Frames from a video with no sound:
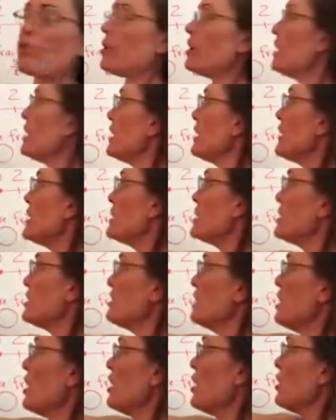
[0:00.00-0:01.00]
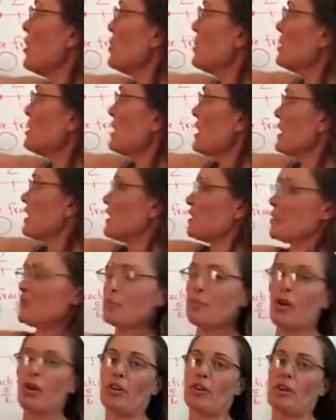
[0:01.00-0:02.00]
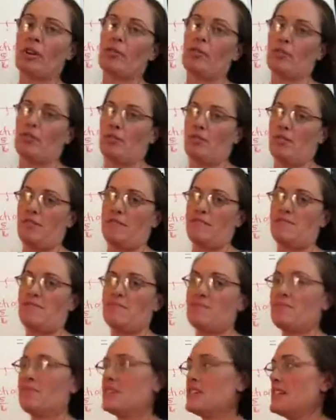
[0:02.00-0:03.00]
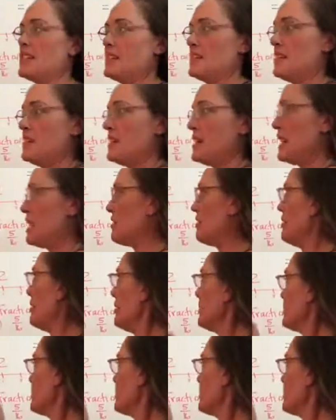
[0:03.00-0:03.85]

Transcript: pointing his nose at the small number. I don't know, I